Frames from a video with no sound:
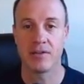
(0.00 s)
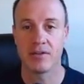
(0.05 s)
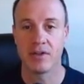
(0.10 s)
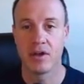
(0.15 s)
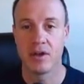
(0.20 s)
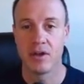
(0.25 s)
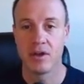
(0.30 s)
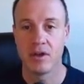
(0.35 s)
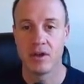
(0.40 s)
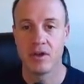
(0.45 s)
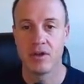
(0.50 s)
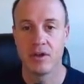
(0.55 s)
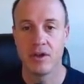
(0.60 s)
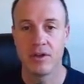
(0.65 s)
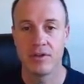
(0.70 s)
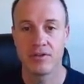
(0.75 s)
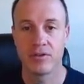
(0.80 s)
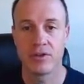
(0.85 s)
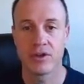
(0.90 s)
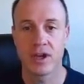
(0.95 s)
it.
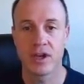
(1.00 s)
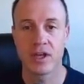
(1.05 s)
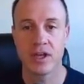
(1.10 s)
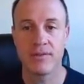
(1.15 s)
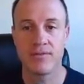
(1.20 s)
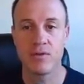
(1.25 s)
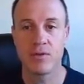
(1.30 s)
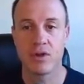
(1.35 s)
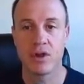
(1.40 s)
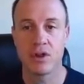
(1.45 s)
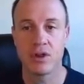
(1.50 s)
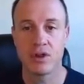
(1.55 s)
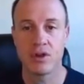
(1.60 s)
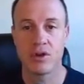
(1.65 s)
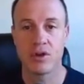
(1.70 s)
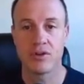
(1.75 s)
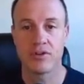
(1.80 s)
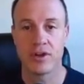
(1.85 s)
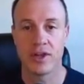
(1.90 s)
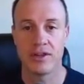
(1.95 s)
So they're going to give you
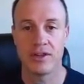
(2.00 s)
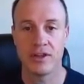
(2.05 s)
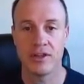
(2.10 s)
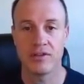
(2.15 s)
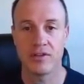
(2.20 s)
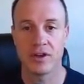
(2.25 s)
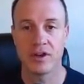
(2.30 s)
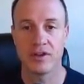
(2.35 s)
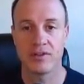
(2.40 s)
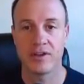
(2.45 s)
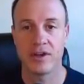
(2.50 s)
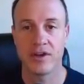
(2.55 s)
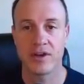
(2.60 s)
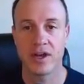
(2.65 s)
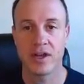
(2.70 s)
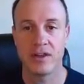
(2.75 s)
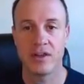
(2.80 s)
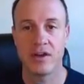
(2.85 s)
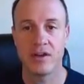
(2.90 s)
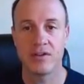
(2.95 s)
alerts on these. They're going to say,
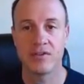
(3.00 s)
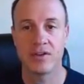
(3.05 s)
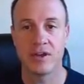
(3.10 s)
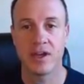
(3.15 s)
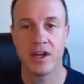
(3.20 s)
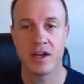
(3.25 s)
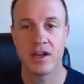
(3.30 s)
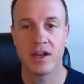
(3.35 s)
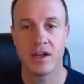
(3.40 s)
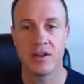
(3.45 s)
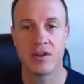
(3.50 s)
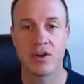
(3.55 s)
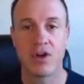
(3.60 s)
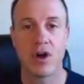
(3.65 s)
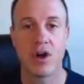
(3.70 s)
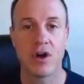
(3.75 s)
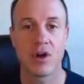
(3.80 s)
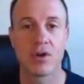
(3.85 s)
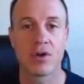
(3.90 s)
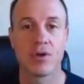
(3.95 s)
okay, here's another
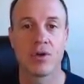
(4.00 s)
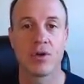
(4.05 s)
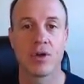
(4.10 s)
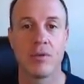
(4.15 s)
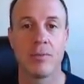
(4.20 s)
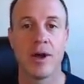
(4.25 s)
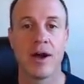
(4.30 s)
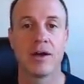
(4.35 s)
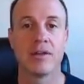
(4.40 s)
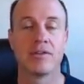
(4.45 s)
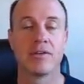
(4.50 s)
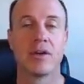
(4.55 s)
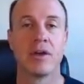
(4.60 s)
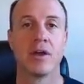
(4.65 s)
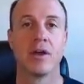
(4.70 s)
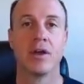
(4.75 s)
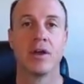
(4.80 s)
article about